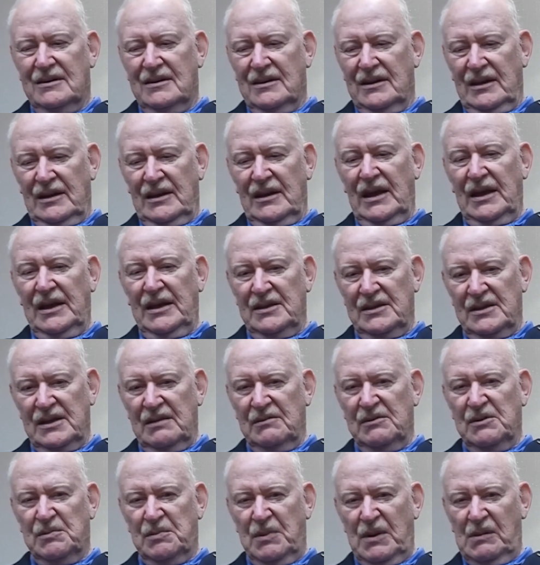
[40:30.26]
And I guess that
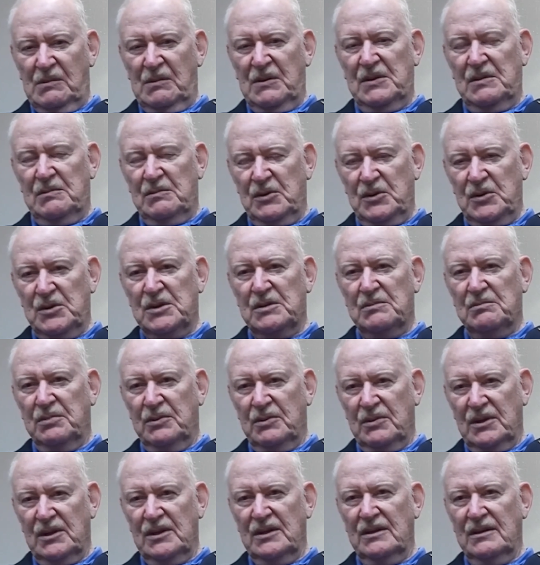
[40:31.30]
was probably the most
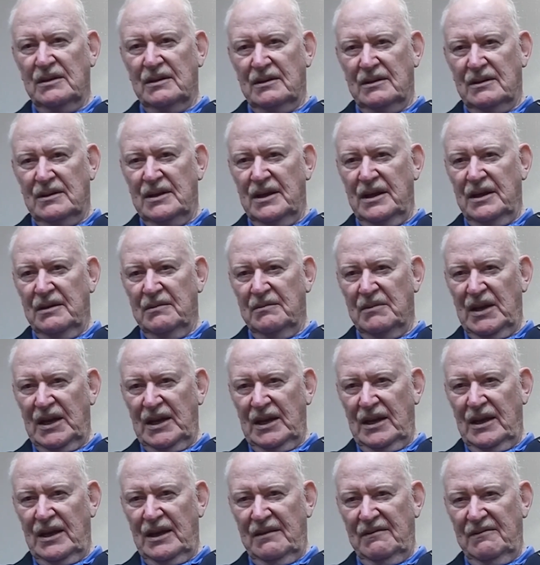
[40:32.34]
important day of my
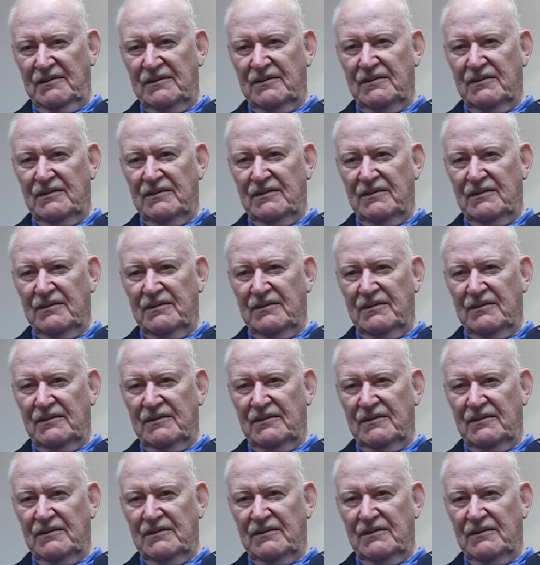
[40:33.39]
life,